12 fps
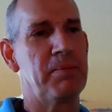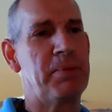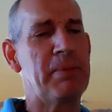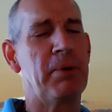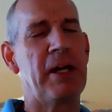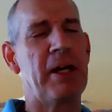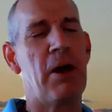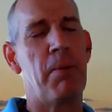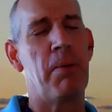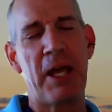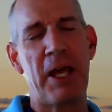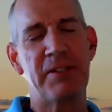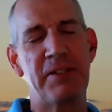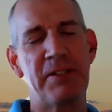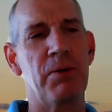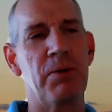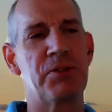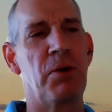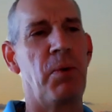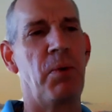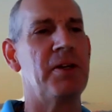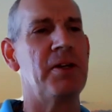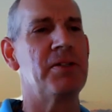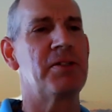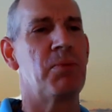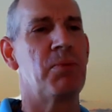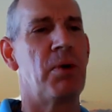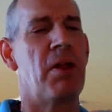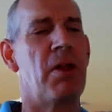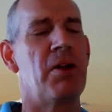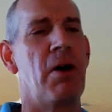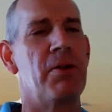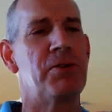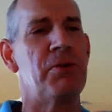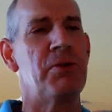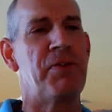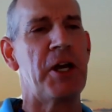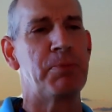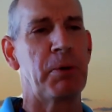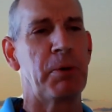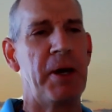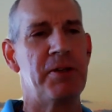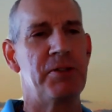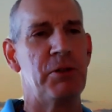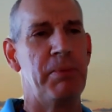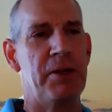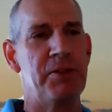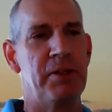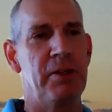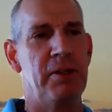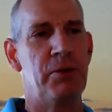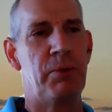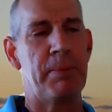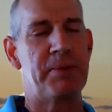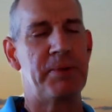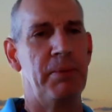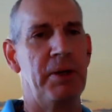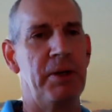People may know, but in case they don't, so what are the two Facebook pages you mentioned, the two websites?